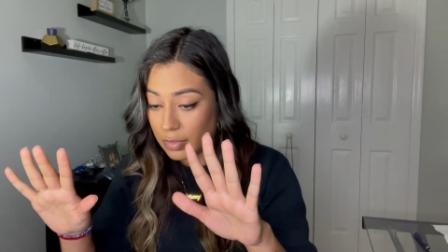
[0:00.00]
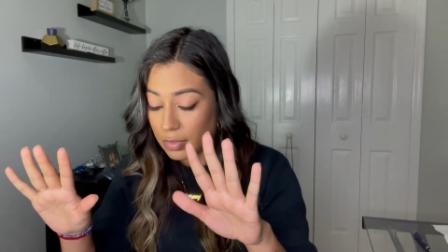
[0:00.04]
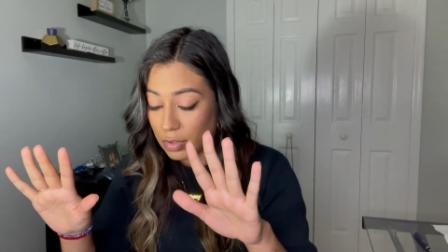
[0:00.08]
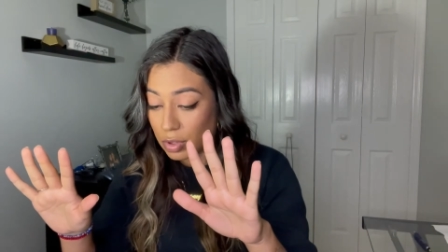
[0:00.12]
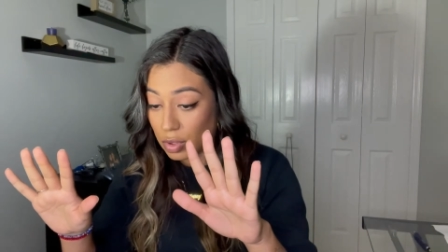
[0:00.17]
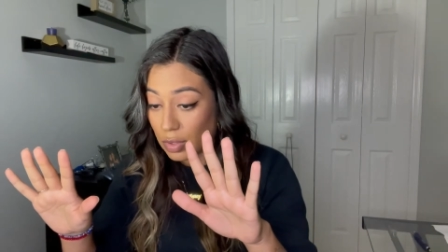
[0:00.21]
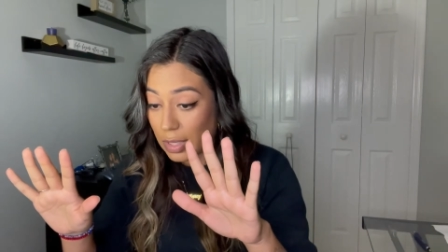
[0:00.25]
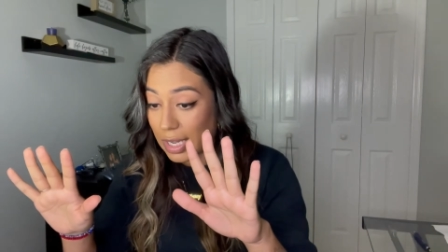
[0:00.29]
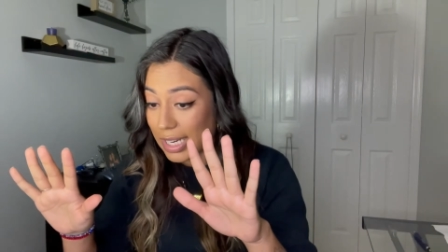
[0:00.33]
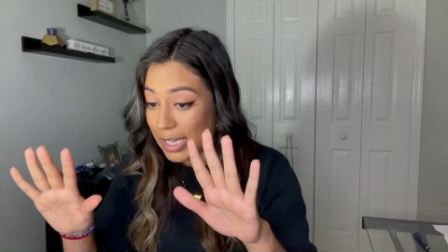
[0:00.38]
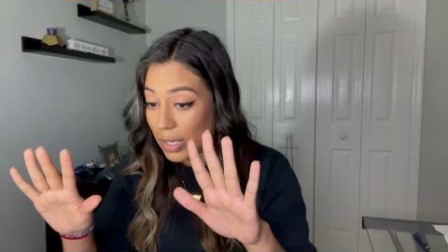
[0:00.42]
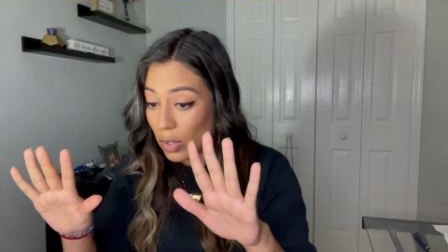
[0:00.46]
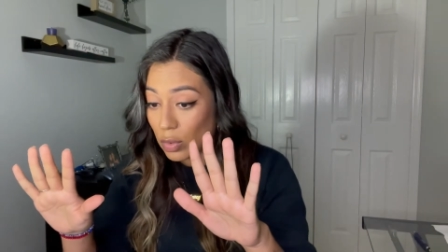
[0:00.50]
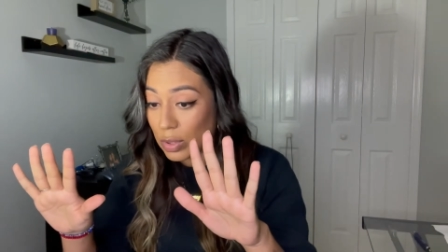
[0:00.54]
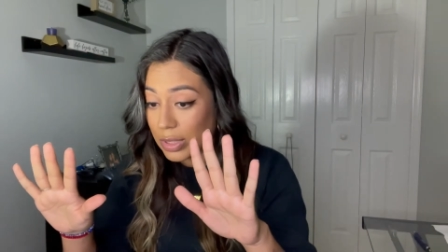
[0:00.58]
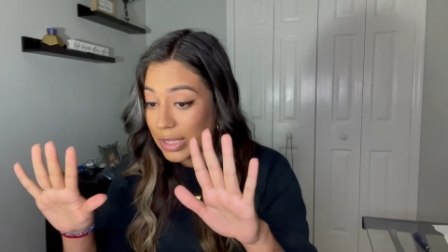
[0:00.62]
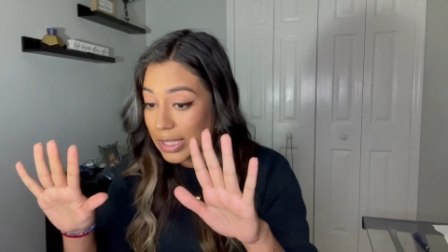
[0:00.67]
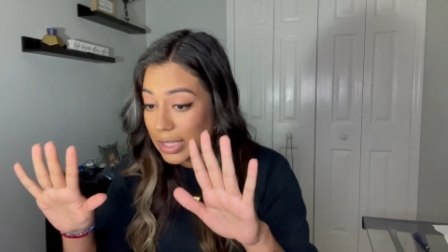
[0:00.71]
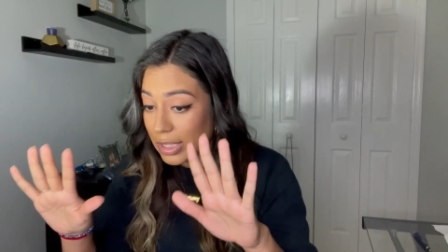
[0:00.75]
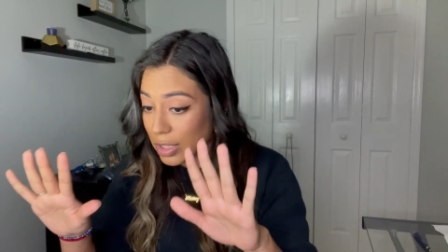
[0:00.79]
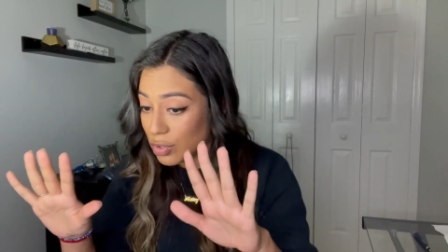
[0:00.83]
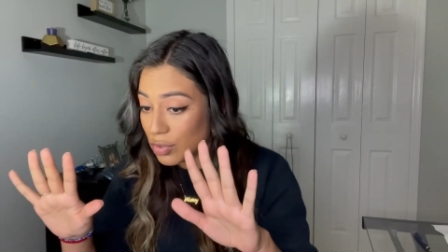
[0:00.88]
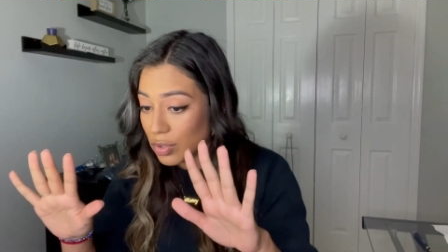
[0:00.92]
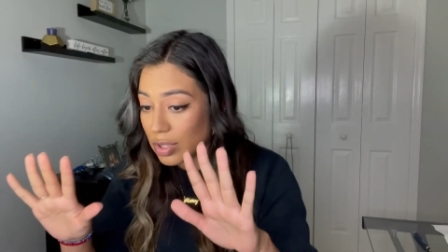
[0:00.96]
So I only
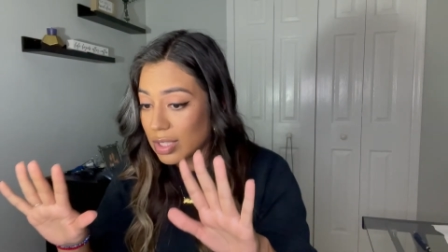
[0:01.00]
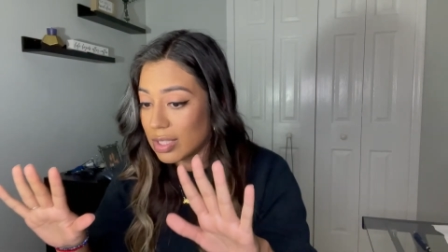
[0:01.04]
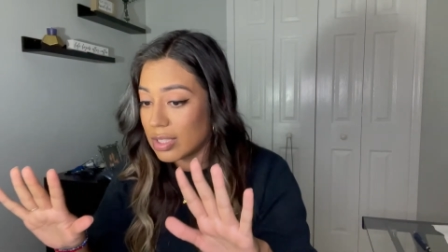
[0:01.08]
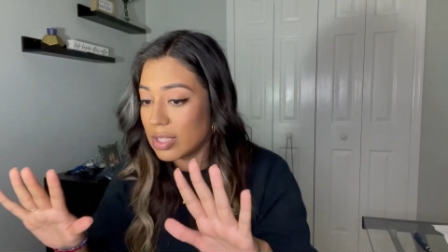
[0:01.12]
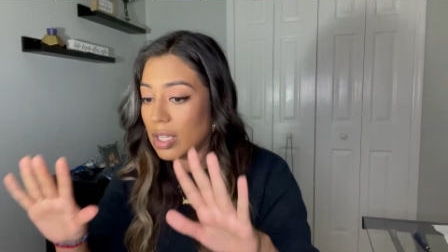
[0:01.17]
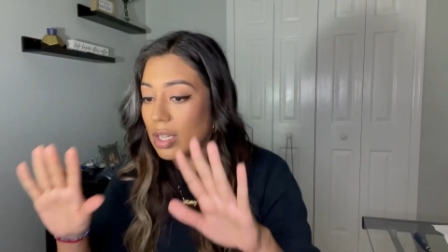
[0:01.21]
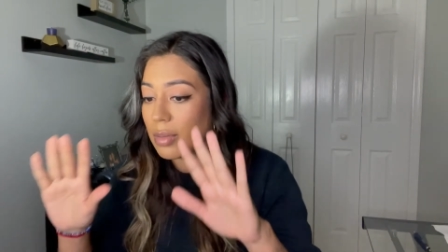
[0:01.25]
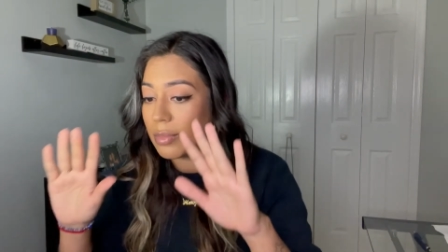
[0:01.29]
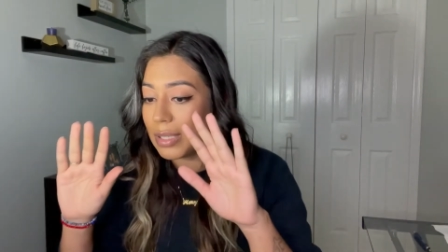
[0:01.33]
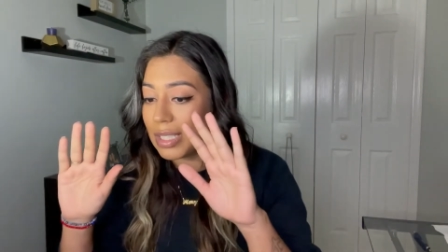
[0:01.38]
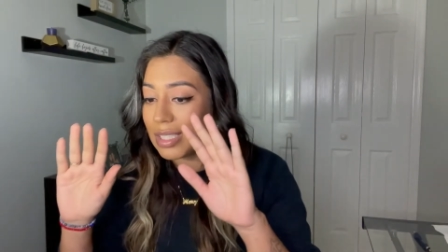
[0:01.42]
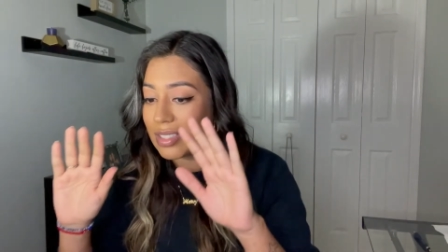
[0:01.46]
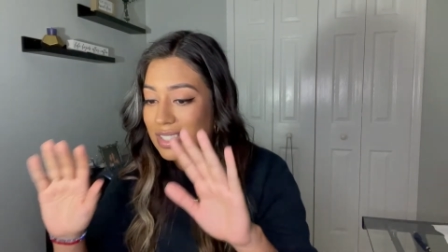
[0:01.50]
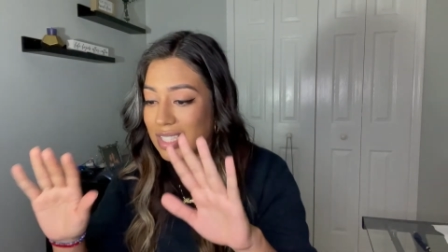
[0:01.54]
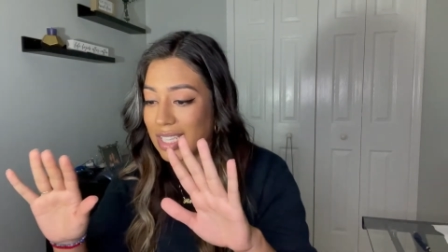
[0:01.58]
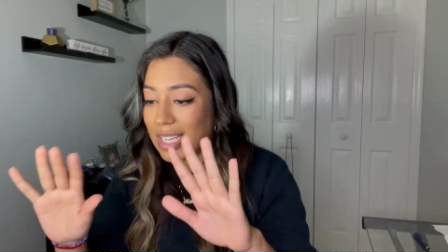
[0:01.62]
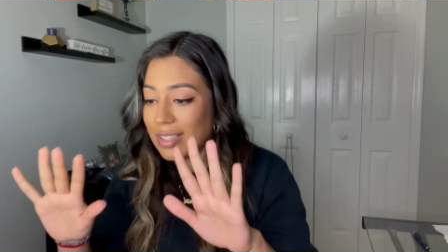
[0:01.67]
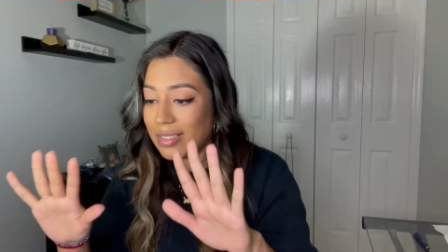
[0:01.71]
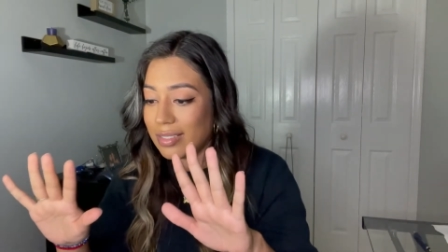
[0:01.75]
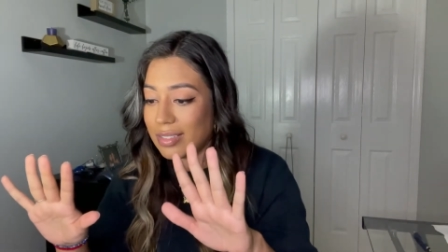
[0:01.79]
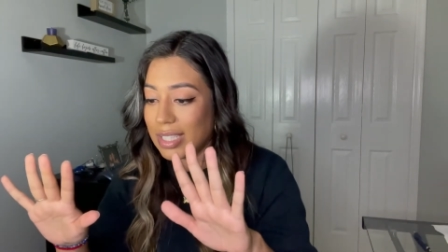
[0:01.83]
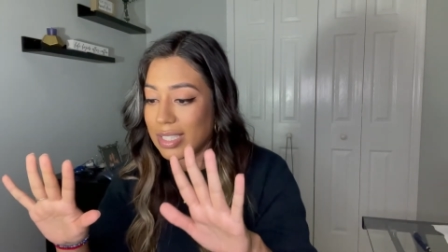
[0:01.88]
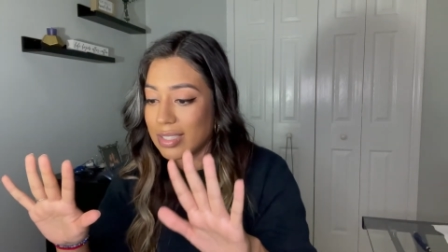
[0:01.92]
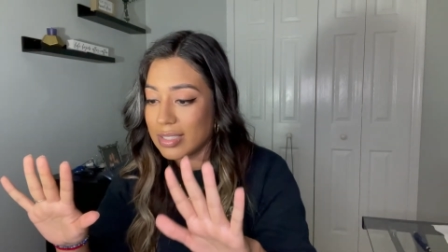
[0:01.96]
need you to tell me
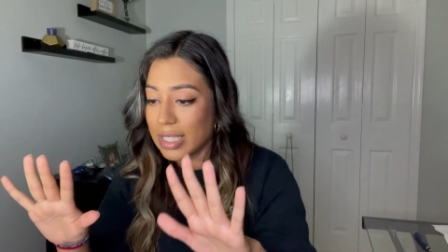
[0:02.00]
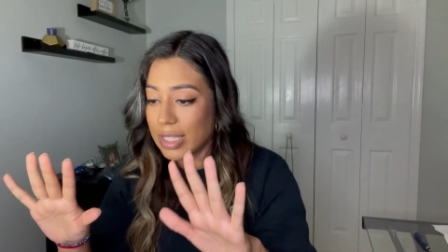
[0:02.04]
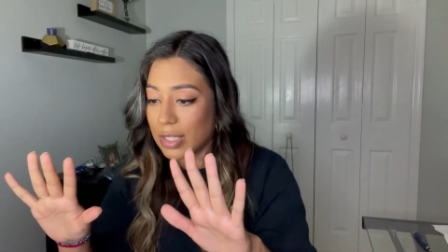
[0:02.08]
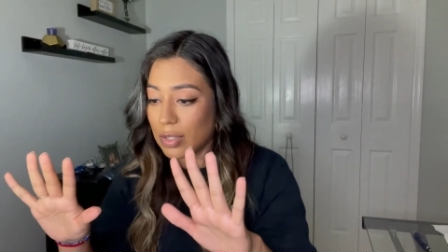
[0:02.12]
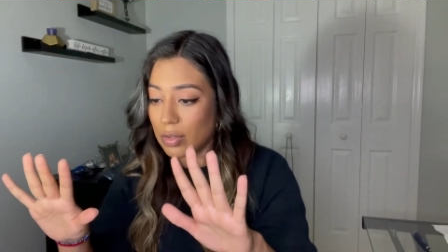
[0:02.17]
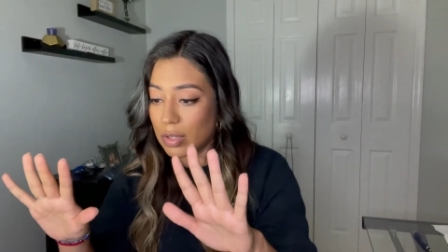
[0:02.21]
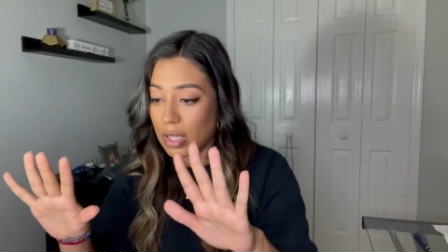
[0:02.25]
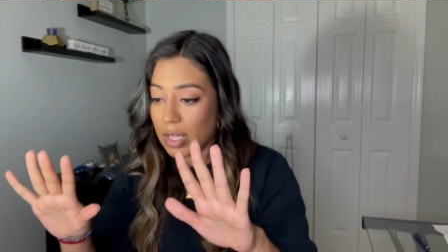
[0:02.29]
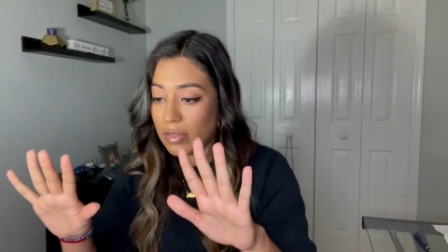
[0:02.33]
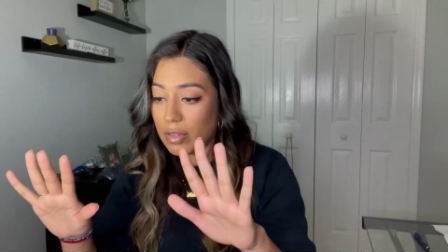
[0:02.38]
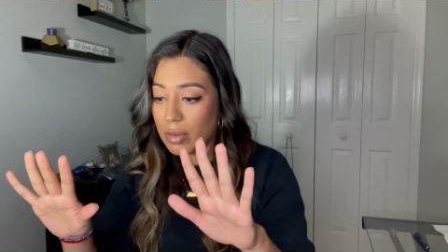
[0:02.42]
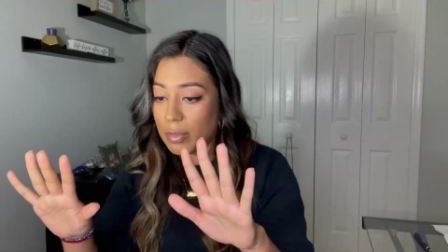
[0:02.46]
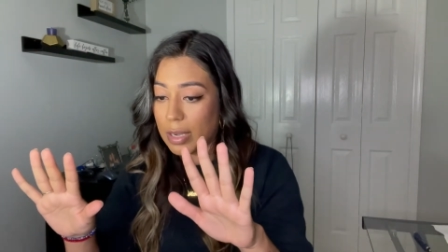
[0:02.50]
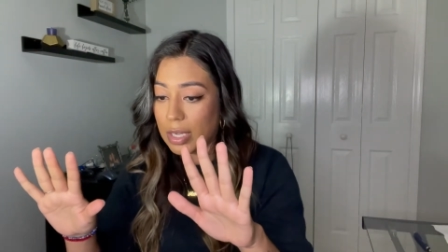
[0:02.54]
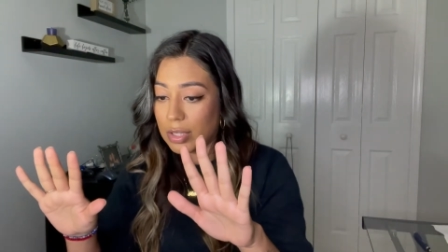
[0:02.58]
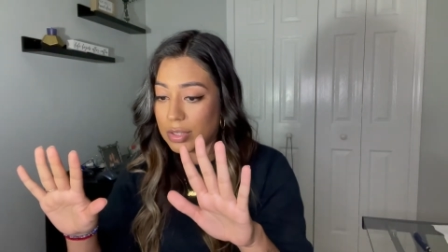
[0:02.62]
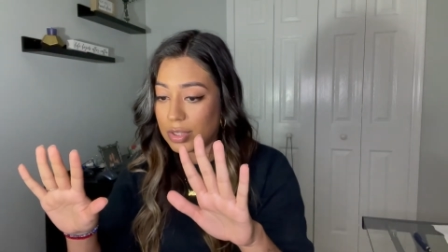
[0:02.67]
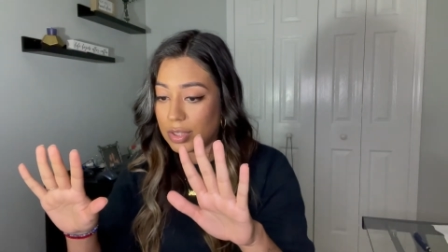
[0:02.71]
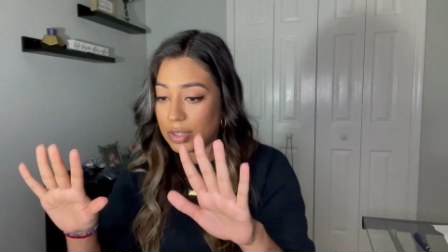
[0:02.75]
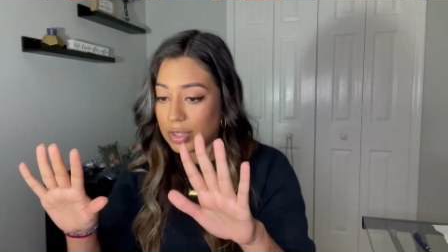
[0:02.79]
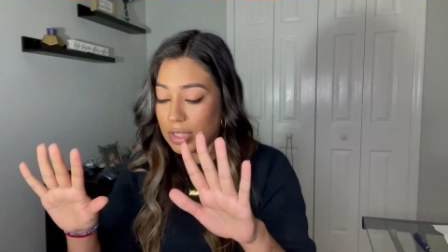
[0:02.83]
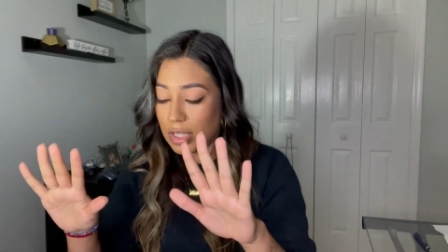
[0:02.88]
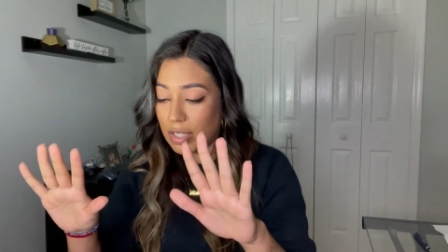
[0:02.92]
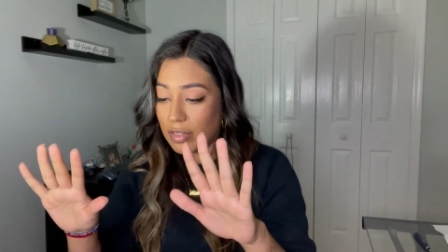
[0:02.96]
10 things that you love about
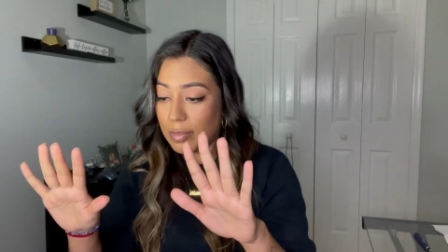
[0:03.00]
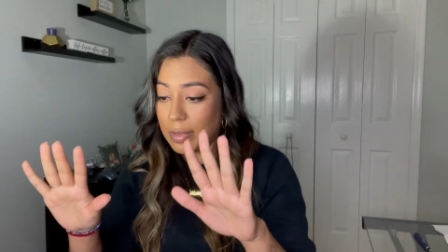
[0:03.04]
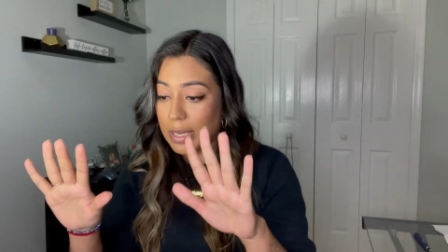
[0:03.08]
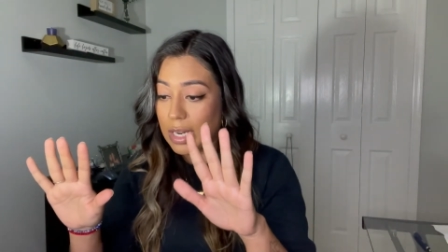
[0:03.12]
yourself,